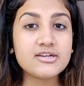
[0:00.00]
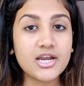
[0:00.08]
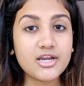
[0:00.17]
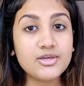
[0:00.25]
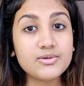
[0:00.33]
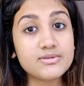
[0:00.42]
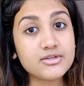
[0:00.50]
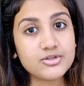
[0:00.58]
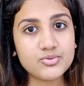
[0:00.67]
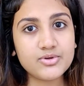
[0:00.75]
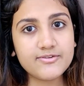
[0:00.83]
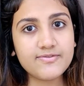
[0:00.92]
Try to use a
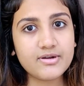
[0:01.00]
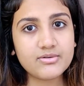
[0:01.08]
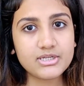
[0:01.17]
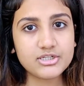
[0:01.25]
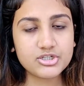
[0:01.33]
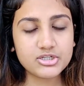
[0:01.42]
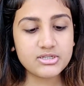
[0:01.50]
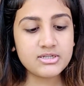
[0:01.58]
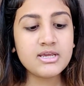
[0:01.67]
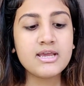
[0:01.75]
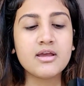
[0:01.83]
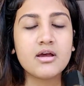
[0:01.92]
dewy foundation.
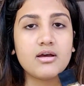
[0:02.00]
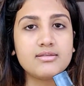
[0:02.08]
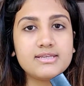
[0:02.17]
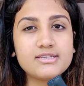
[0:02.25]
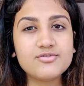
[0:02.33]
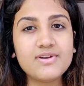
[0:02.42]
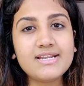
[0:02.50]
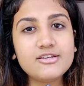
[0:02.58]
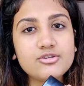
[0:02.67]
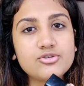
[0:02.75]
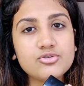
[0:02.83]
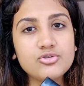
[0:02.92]
This one
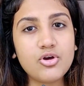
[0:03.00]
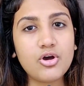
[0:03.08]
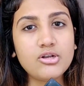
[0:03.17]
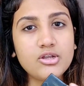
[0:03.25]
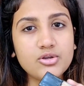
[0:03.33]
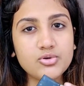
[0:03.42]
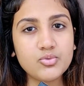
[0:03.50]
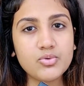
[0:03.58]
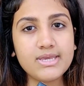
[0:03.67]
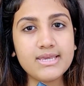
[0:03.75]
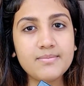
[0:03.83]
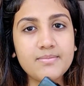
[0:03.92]
is not
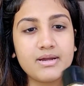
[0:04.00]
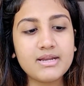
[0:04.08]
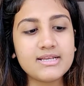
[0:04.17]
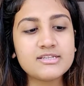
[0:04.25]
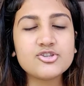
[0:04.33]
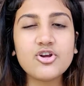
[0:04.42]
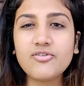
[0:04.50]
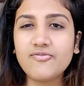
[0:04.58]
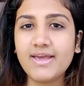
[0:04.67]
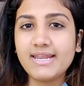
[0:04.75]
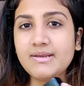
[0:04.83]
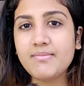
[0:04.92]
dewy, but it's not
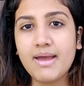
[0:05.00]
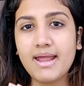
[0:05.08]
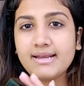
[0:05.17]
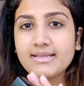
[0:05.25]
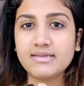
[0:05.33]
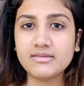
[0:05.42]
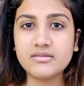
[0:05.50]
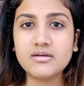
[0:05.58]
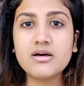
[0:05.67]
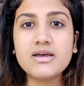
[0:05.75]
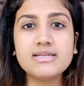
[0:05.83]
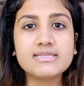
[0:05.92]
very matte
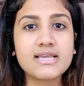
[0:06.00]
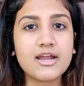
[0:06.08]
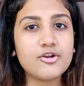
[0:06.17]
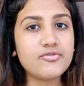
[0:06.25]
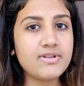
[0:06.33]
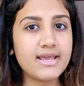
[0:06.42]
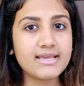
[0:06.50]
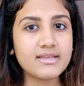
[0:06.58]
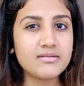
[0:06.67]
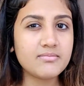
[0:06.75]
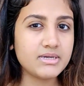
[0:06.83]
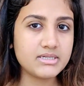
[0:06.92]
either. It's kind of like
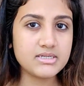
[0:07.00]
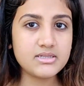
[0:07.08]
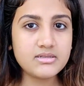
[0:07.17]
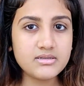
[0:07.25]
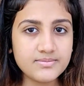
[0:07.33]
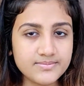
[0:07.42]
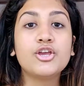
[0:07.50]
in middle.